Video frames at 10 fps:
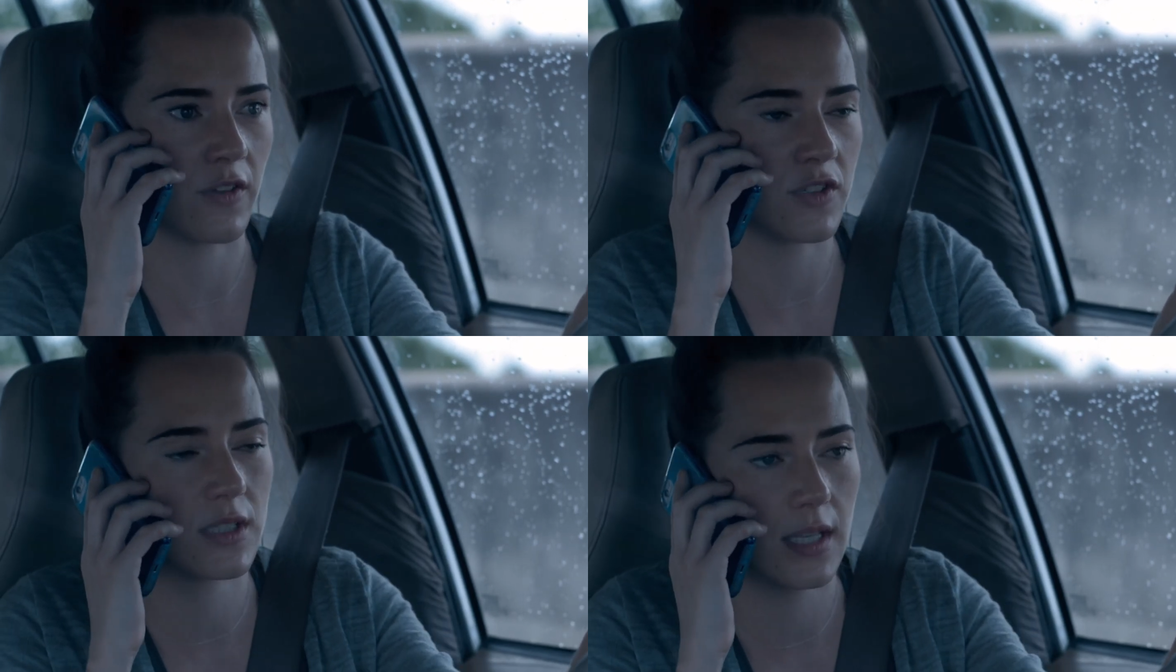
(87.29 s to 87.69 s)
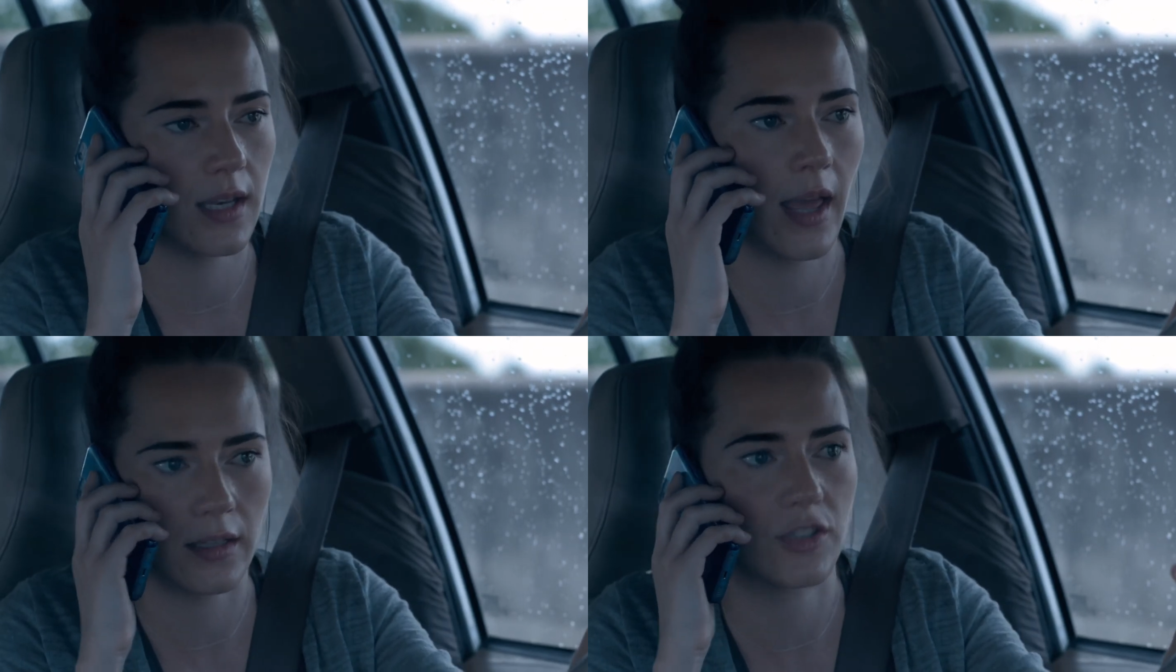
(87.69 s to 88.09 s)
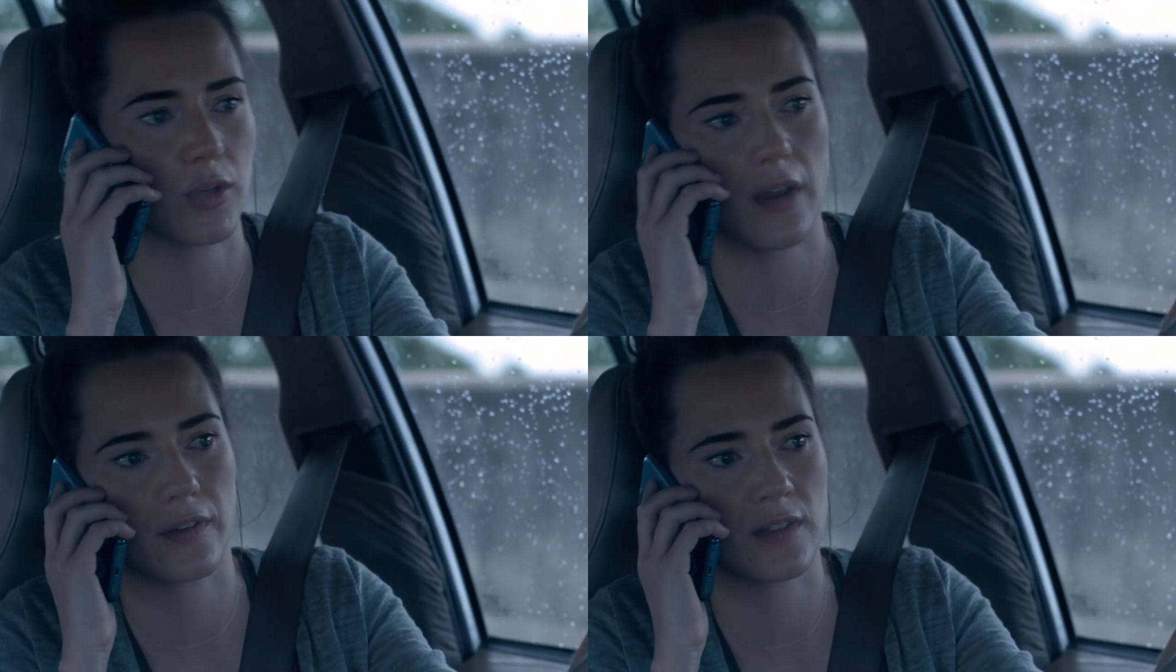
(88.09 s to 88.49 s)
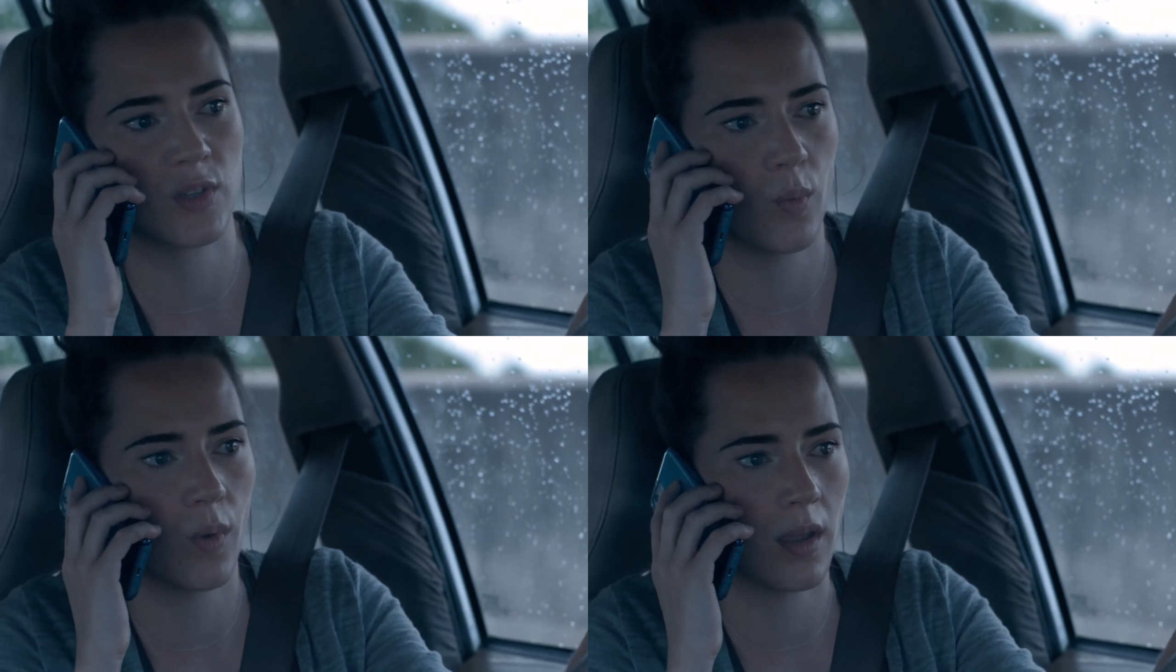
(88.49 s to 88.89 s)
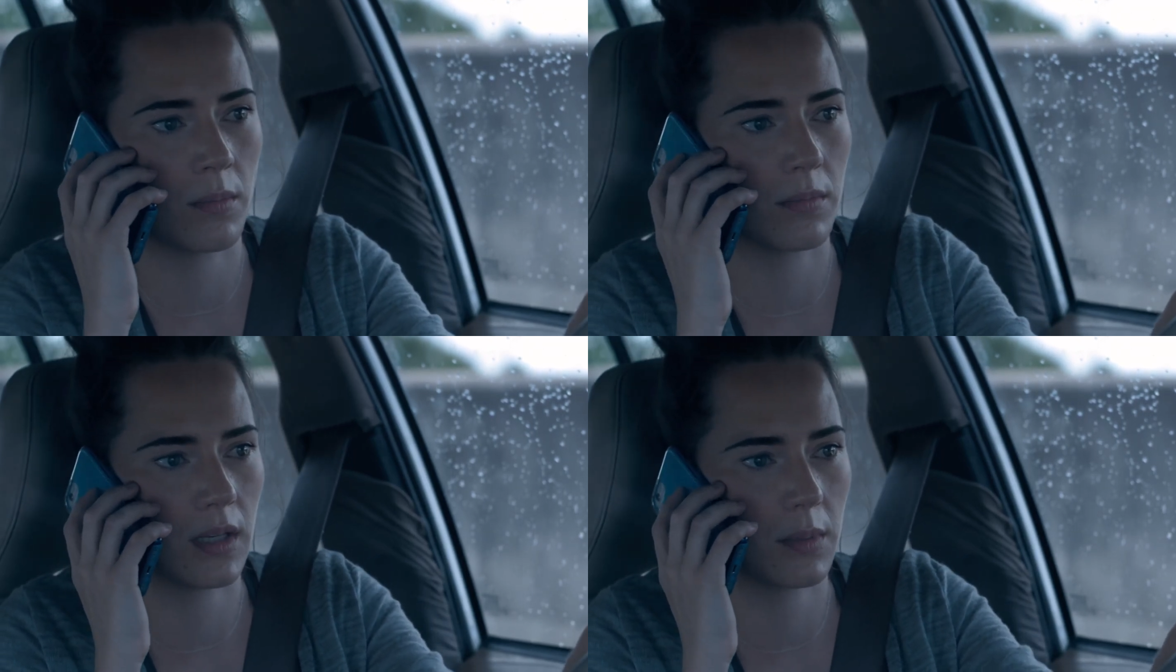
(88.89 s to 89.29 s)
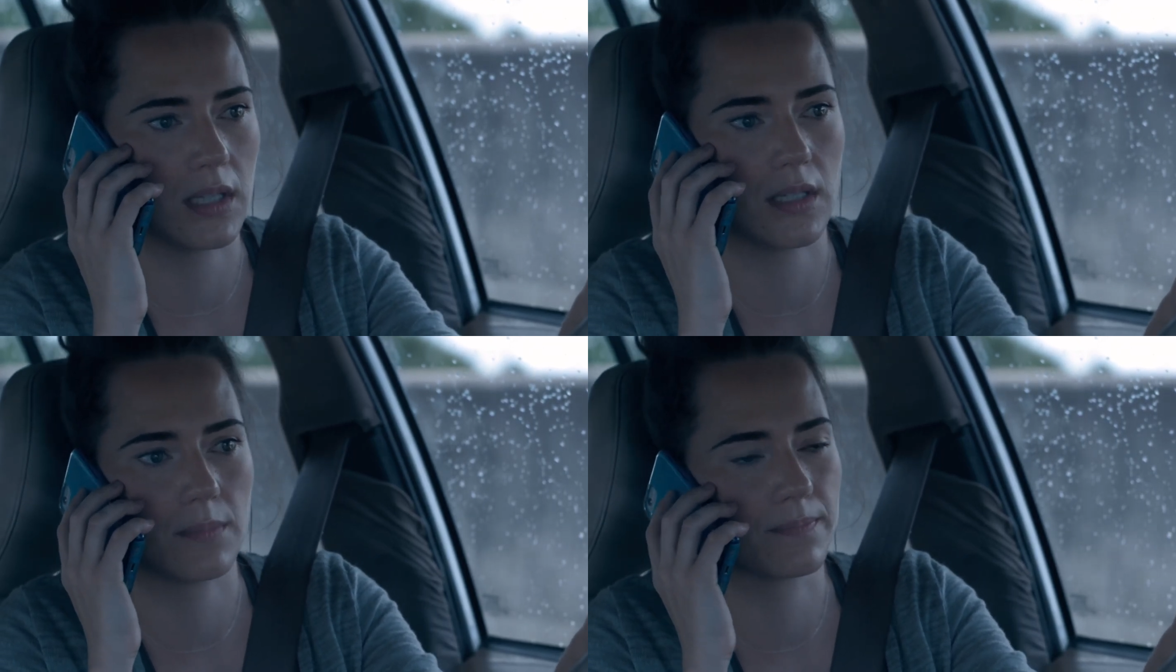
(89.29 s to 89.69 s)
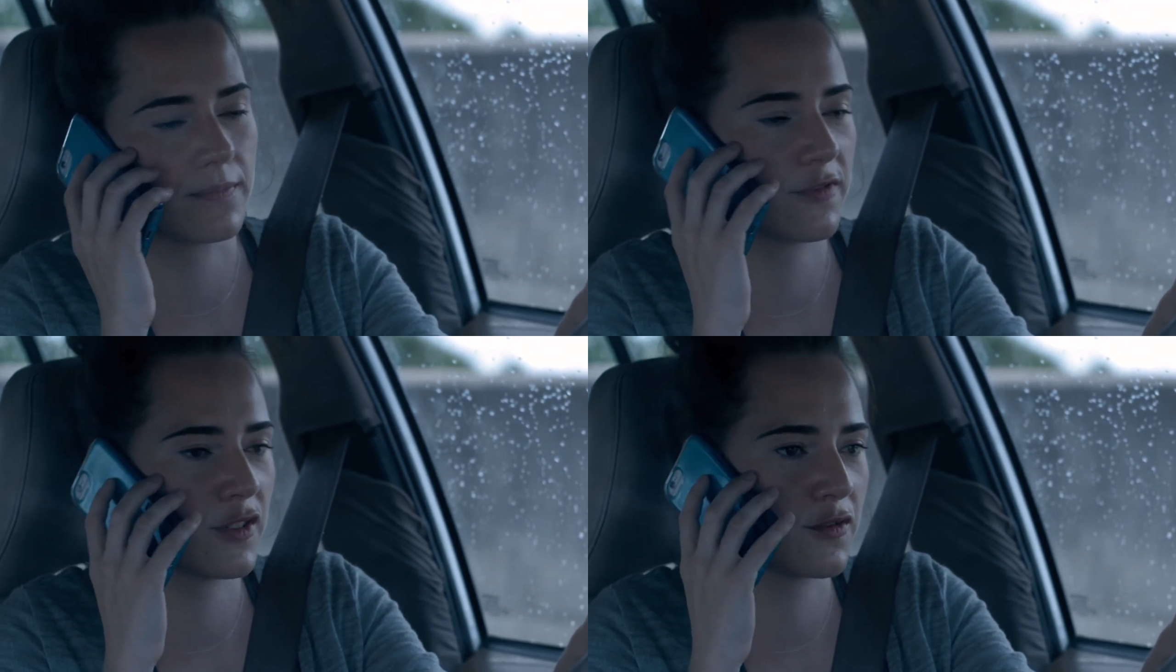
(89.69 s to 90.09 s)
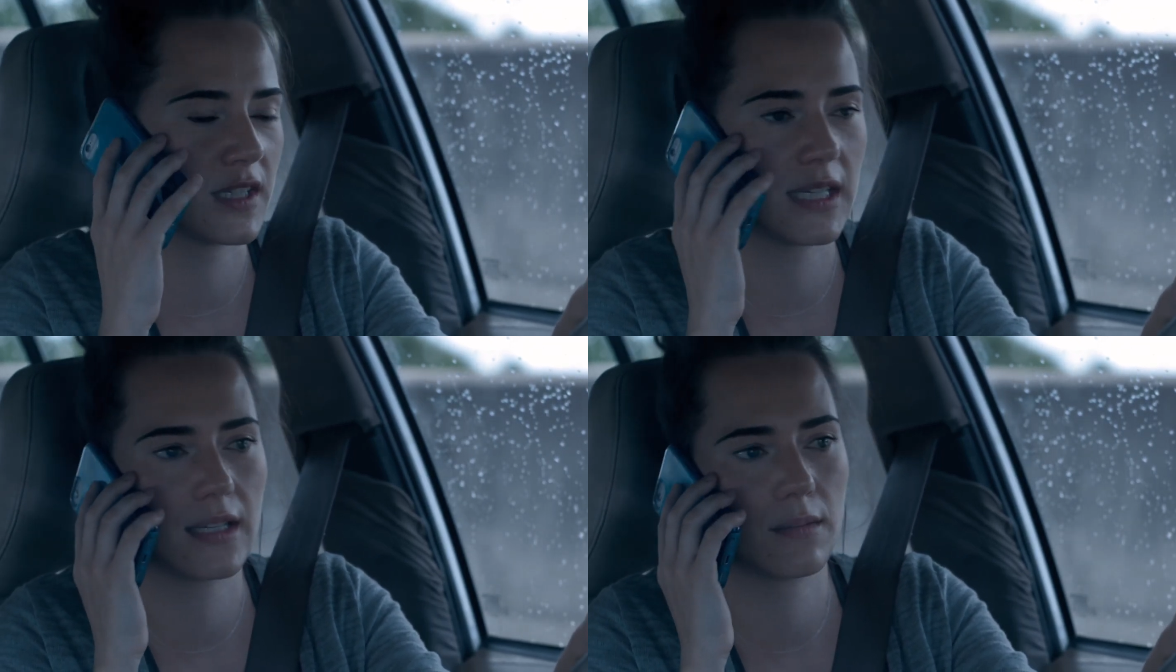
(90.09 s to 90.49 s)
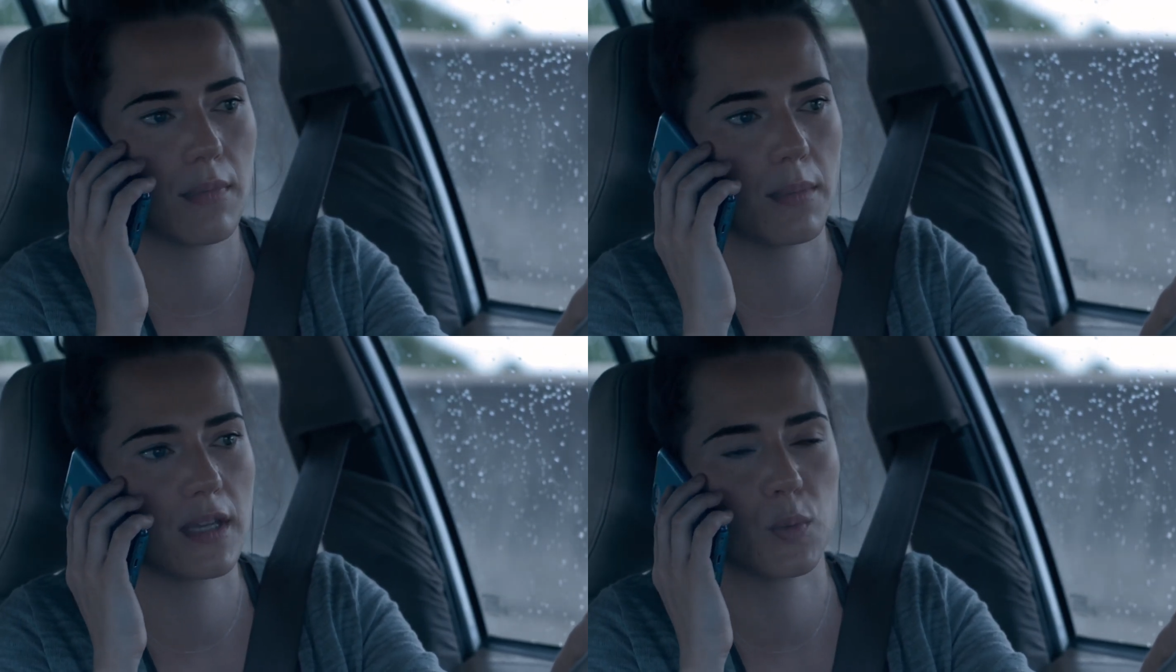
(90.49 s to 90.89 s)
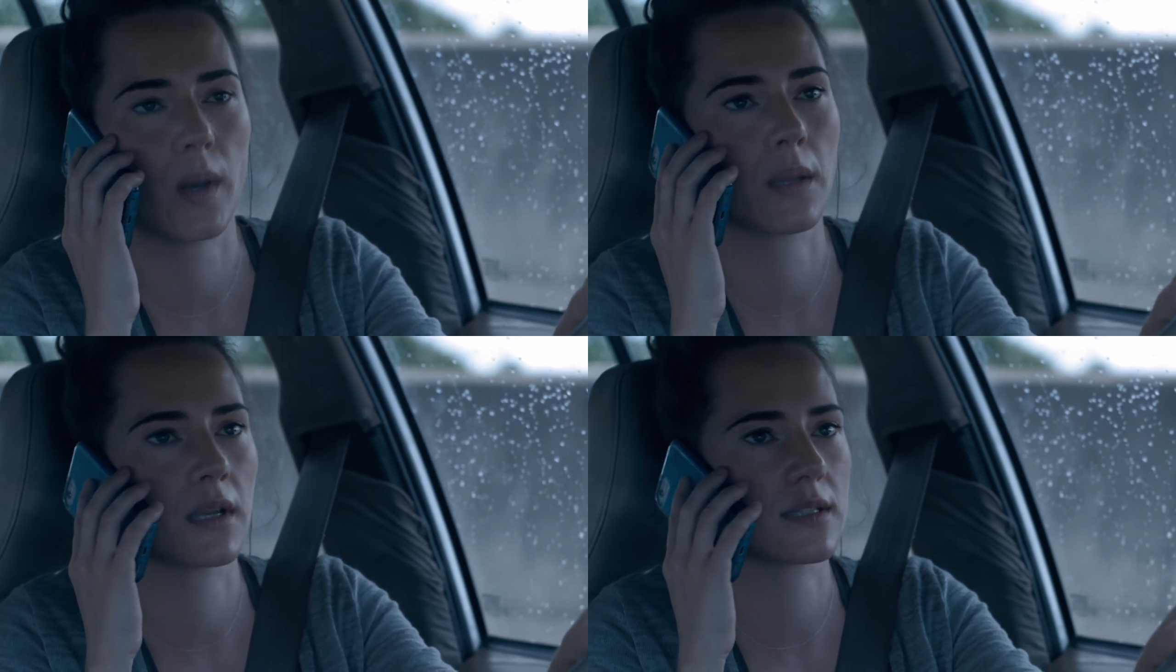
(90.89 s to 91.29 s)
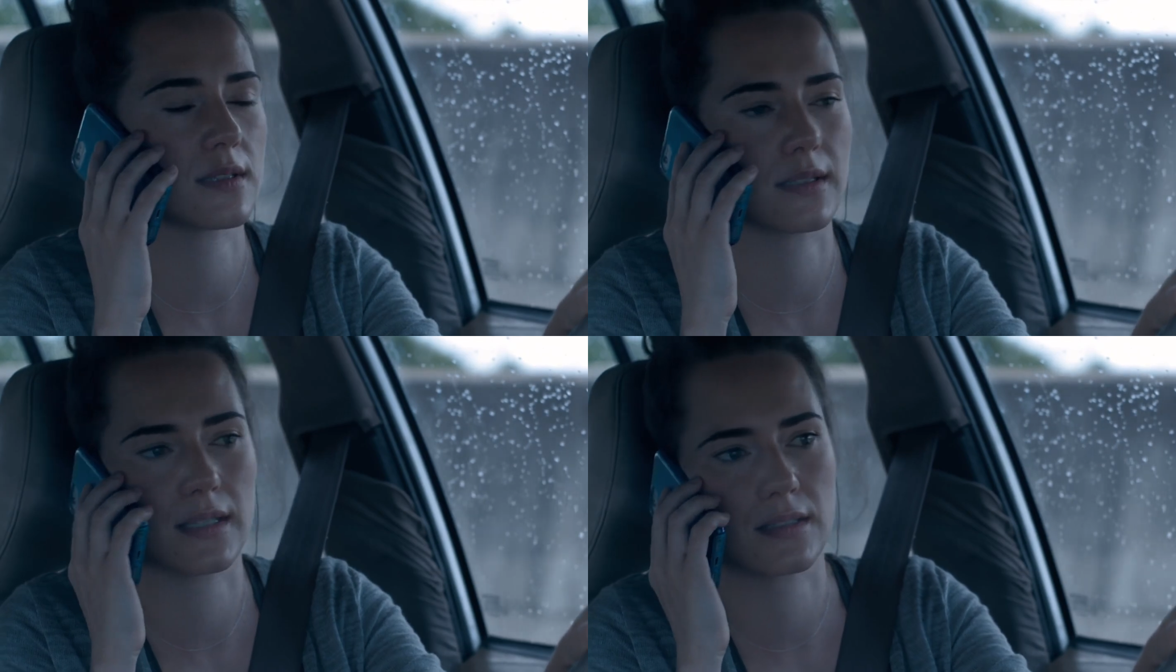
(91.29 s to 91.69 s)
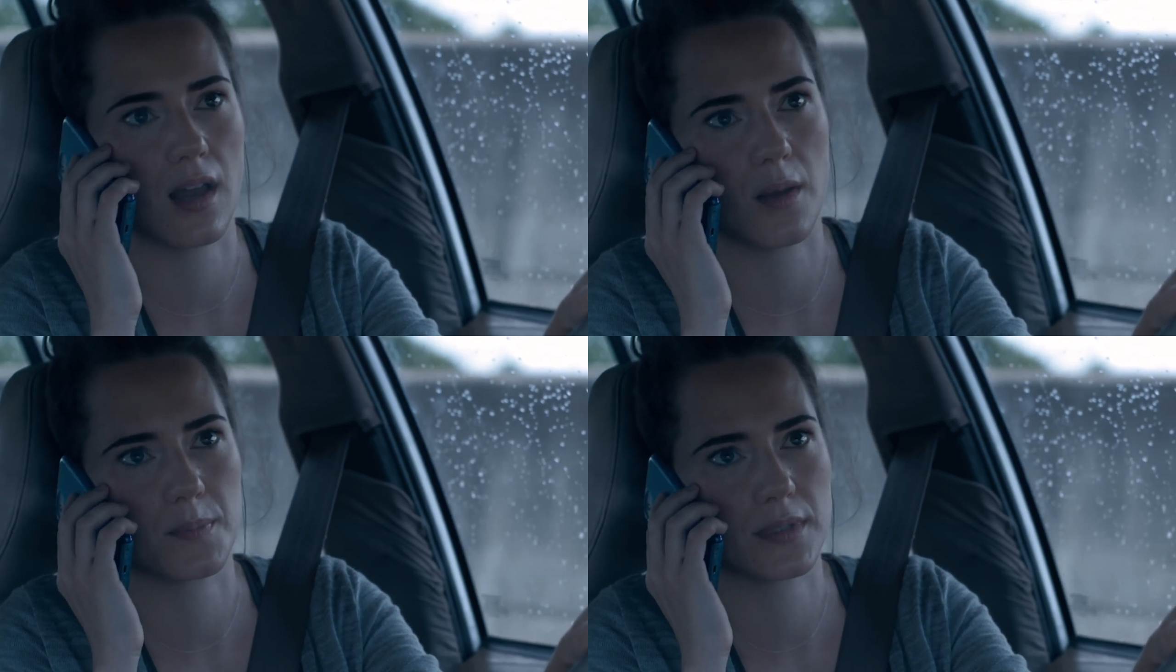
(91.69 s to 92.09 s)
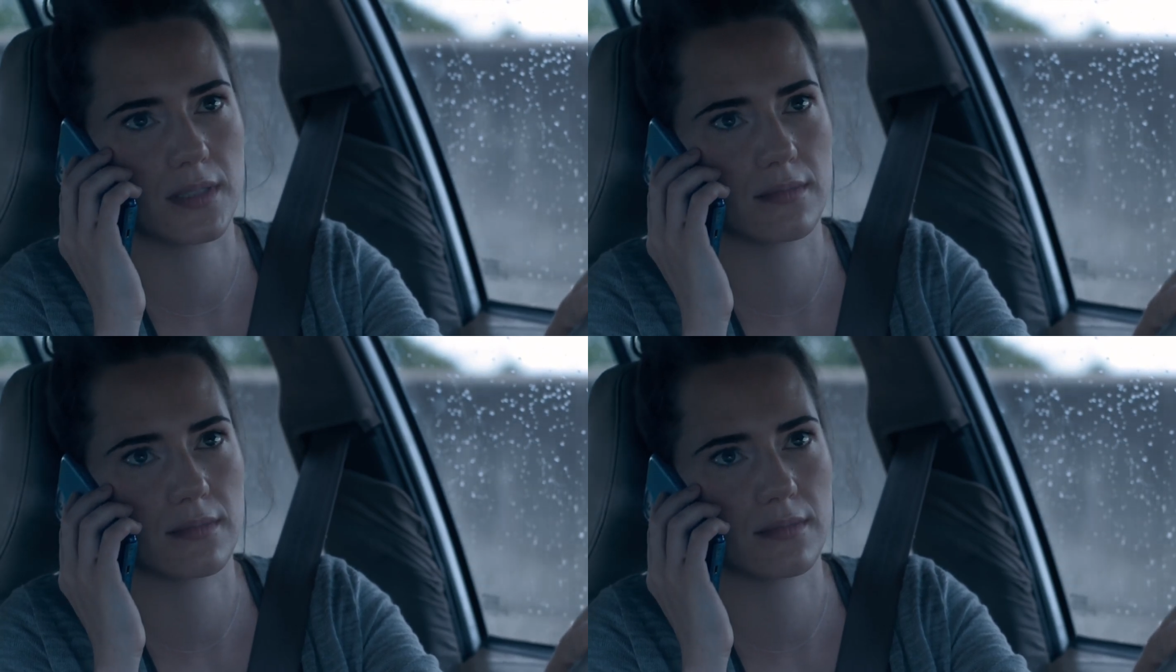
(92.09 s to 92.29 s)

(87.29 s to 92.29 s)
but they realized there was heavy traffic, and they would be delayed. Her son had